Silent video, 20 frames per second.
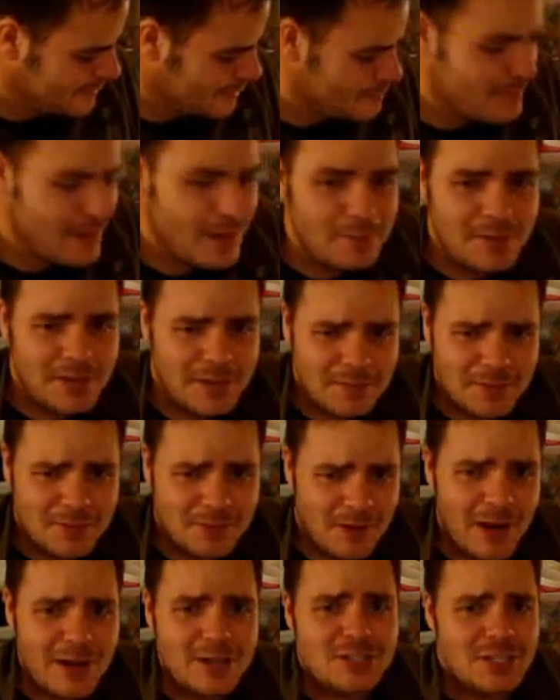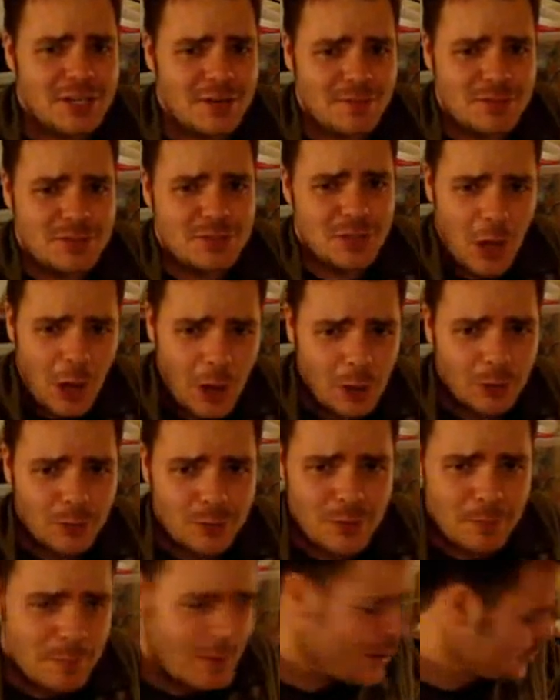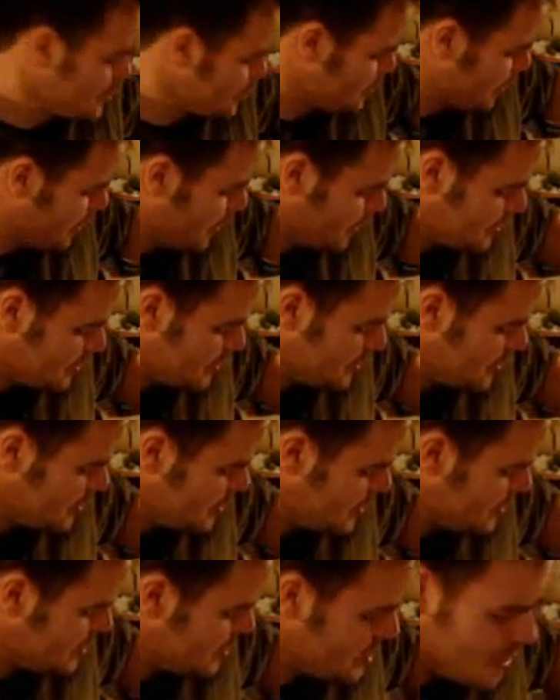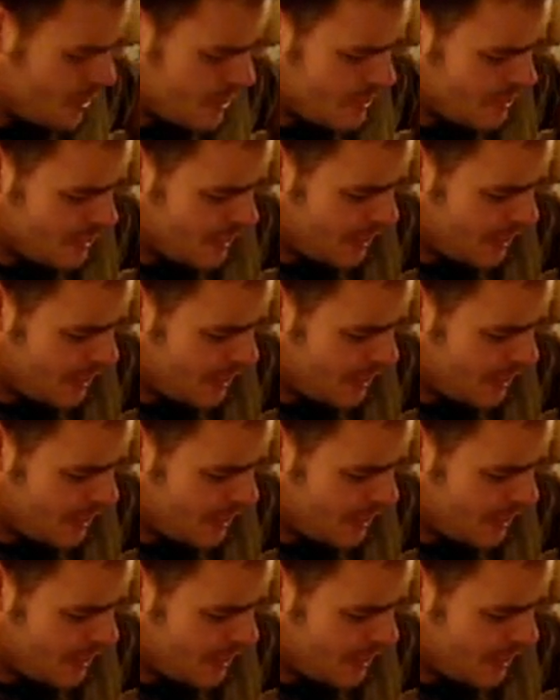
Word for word: Maybe Immigration have stolen the puzzle box, because it's not in